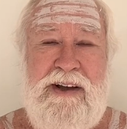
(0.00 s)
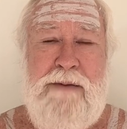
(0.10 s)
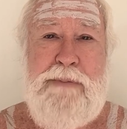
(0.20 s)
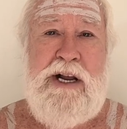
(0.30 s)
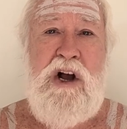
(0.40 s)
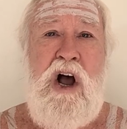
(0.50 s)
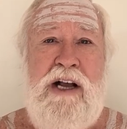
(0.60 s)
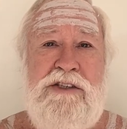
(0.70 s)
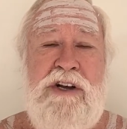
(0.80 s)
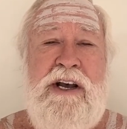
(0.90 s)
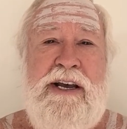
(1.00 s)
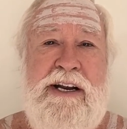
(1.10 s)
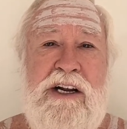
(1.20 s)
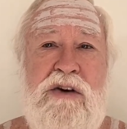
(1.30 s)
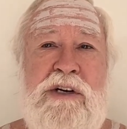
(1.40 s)
because it
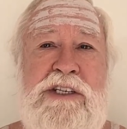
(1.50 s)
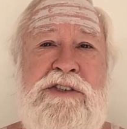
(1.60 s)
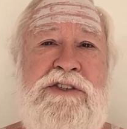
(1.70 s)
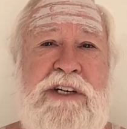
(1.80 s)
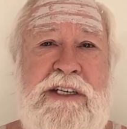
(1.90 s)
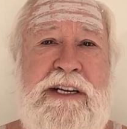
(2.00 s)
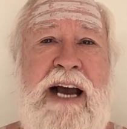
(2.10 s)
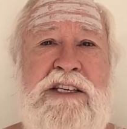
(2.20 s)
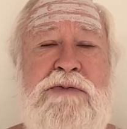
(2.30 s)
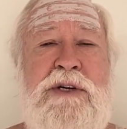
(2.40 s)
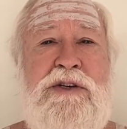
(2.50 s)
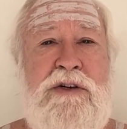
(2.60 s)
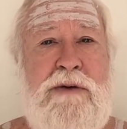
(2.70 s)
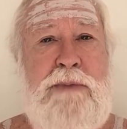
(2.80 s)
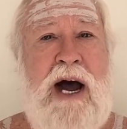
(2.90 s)
increases the attachment
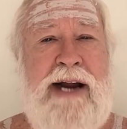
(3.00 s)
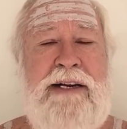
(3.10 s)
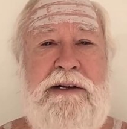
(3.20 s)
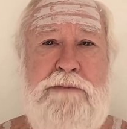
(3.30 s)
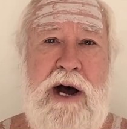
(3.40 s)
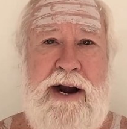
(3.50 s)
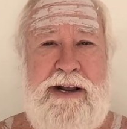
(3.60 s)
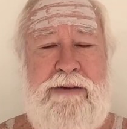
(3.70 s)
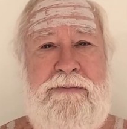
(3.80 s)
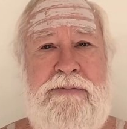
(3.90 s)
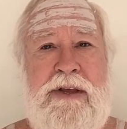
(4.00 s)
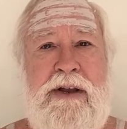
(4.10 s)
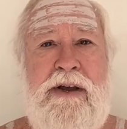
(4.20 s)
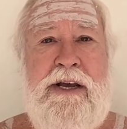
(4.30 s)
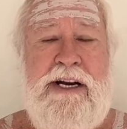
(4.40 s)
to the mind and the body.
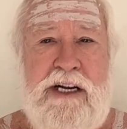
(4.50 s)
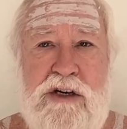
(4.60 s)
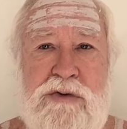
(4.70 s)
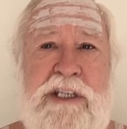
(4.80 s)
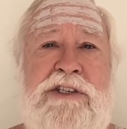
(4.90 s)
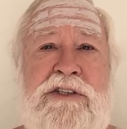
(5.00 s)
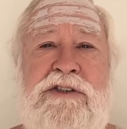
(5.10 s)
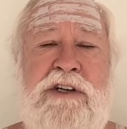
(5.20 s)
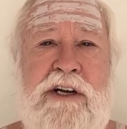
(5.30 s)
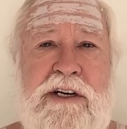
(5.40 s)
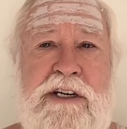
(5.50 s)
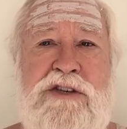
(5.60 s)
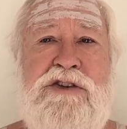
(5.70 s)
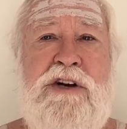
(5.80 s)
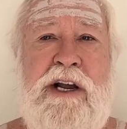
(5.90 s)
It increases the
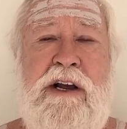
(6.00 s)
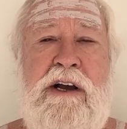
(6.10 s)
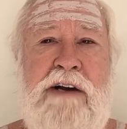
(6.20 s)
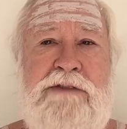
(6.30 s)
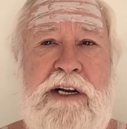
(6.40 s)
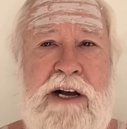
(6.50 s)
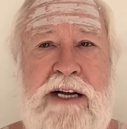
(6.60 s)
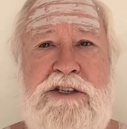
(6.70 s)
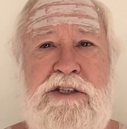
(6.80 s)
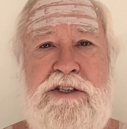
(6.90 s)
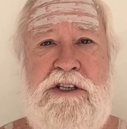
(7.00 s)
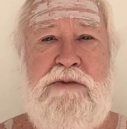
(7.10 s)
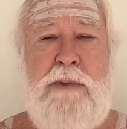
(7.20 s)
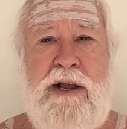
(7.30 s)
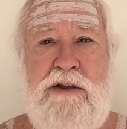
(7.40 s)
conditioning of the consciousness
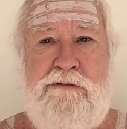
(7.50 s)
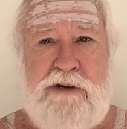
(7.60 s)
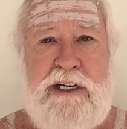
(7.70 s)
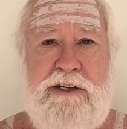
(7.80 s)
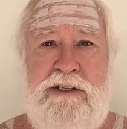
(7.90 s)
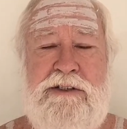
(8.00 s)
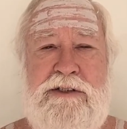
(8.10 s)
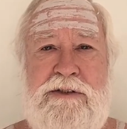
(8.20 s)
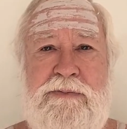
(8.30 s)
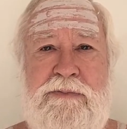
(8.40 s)
by the vrittis.